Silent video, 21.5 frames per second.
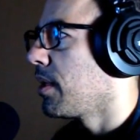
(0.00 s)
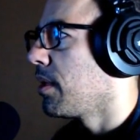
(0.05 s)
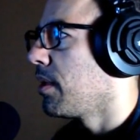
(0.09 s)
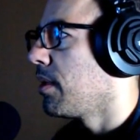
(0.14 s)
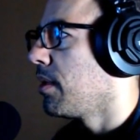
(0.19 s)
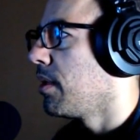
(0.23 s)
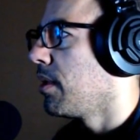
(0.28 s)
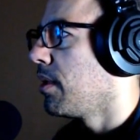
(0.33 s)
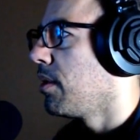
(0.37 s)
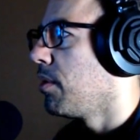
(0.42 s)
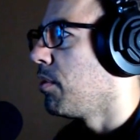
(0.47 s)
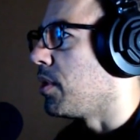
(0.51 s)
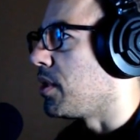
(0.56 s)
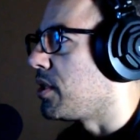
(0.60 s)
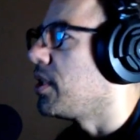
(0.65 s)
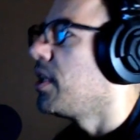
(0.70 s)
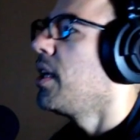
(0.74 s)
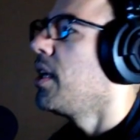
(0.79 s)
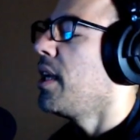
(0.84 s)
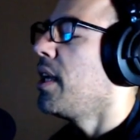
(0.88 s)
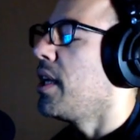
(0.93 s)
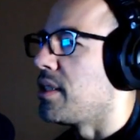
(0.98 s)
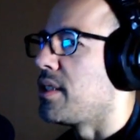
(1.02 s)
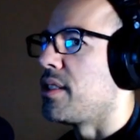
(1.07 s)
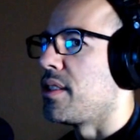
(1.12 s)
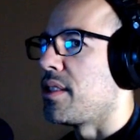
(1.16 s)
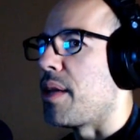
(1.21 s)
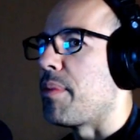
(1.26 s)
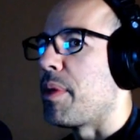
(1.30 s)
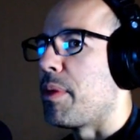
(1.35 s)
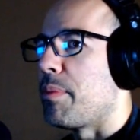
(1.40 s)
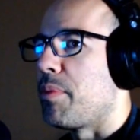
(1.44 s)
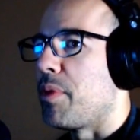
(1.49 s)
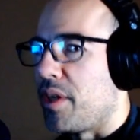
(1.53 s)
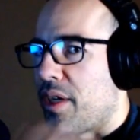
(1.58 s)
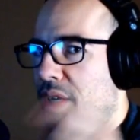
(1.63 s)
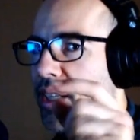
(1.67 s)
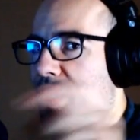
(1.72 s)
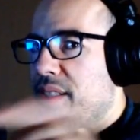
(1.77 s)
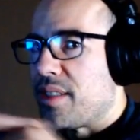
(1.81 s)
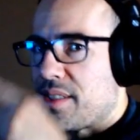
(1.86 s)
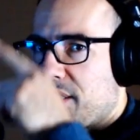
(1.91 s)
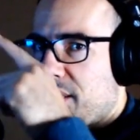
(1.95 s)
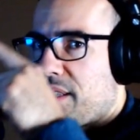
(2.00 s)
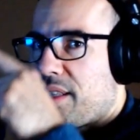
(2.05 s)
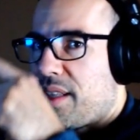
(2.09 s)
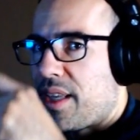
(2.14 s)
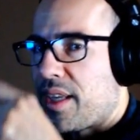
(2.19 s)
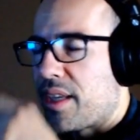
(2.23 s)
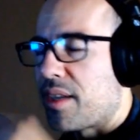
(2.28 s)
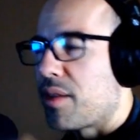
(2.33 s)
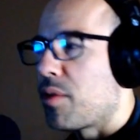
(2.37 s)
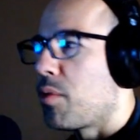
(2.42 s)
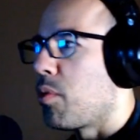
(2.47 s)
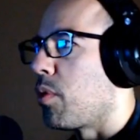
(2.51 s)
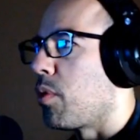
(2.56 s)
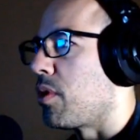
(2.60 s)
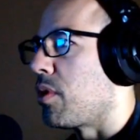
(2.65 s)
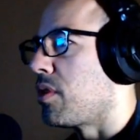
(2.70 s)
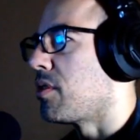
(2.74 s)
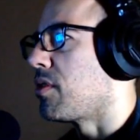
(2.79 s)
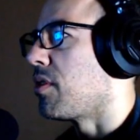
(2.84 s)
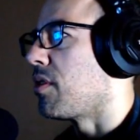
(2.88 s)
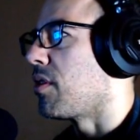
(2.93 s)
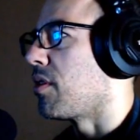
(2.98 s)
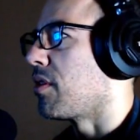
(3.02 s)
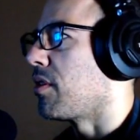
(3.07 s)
Which is the same input. It is the, like, quarter circle.